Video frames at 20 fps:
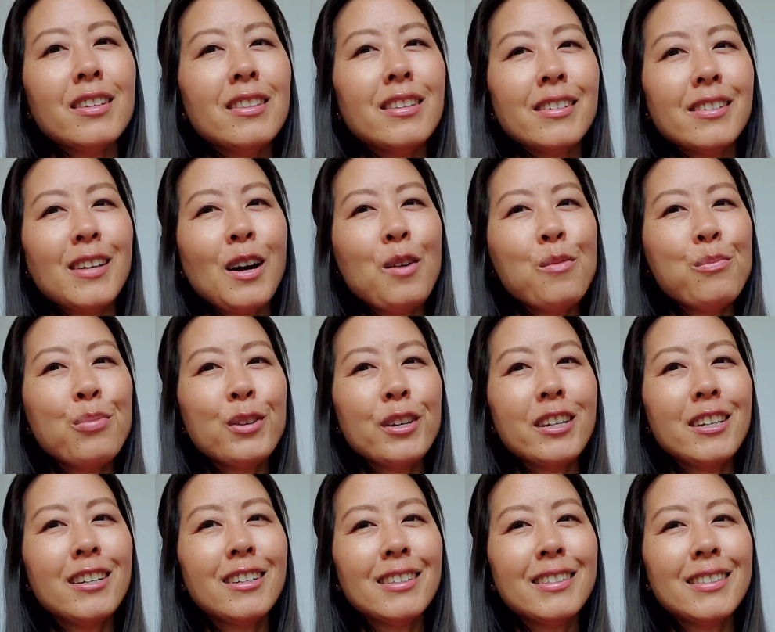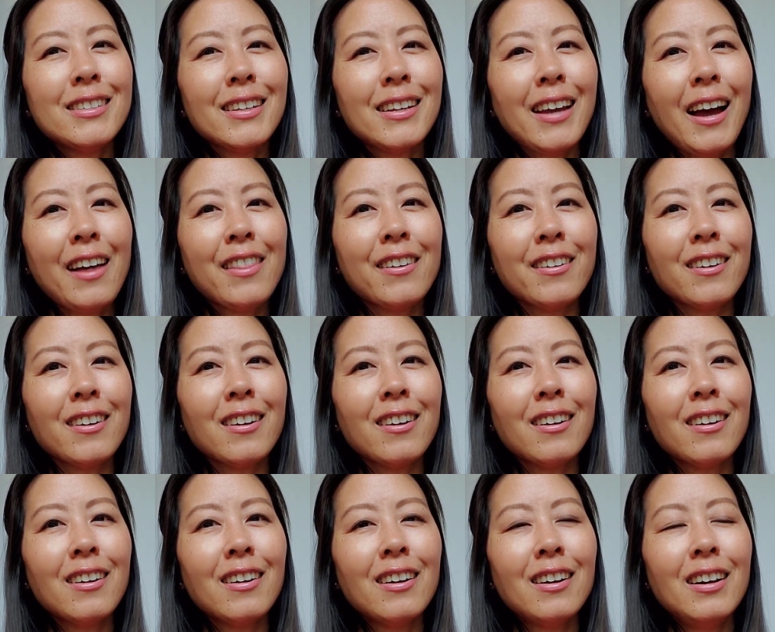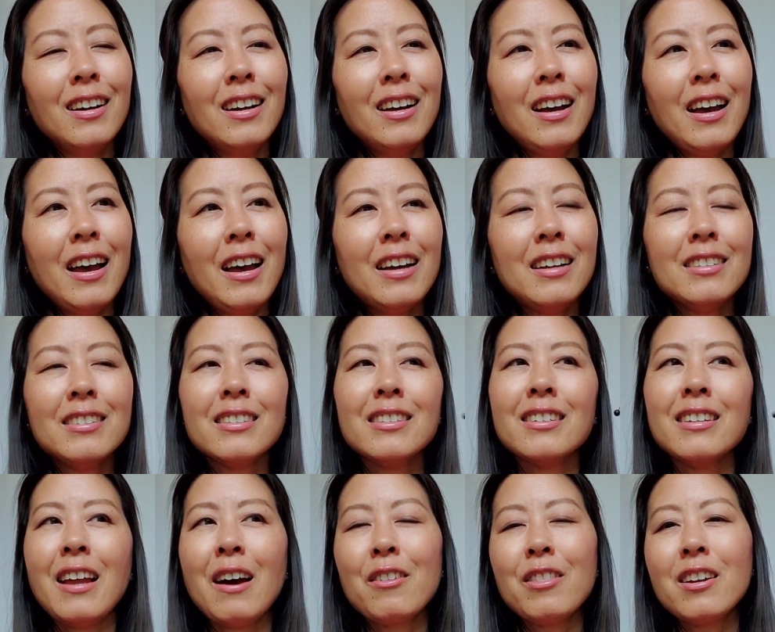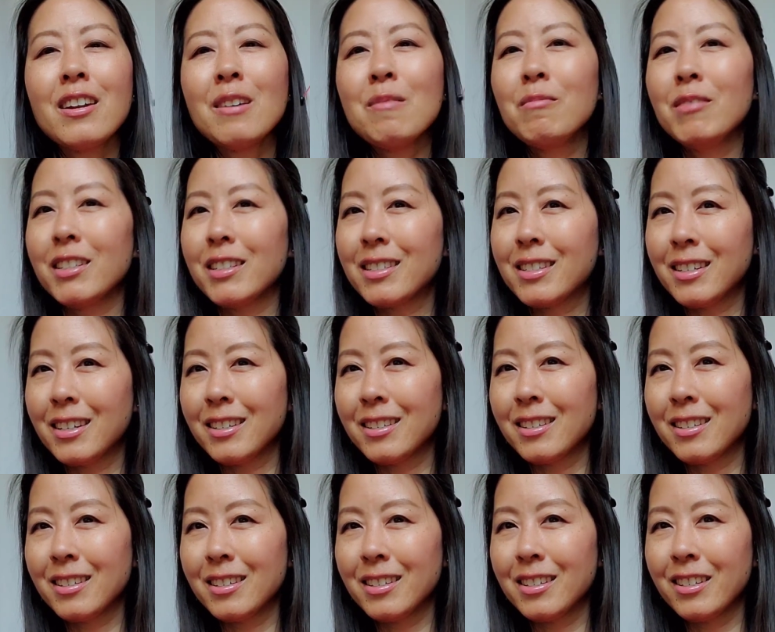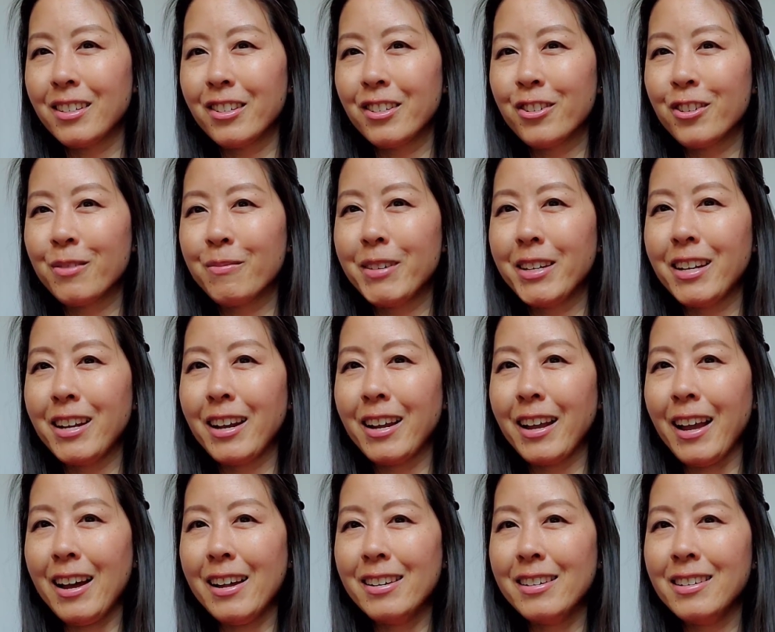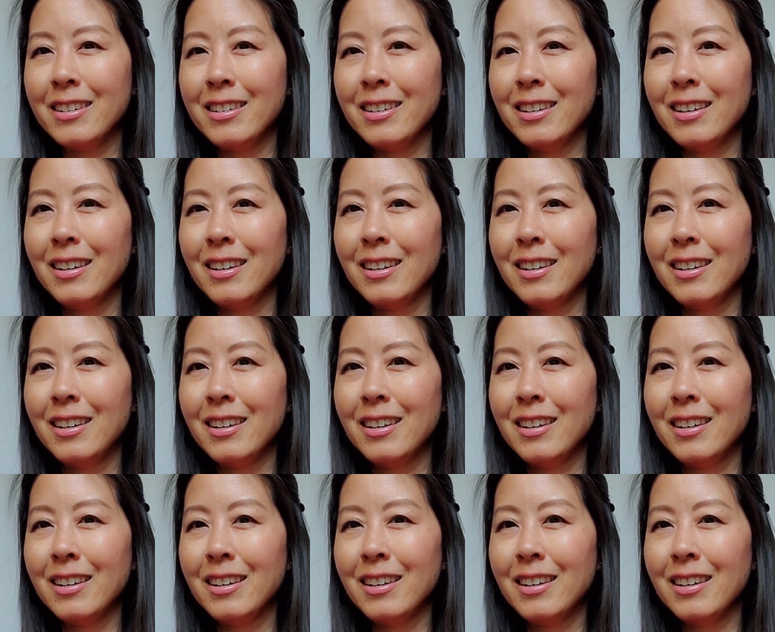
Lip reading: they sound pretty good together. And now that I'm listening to this instrument again,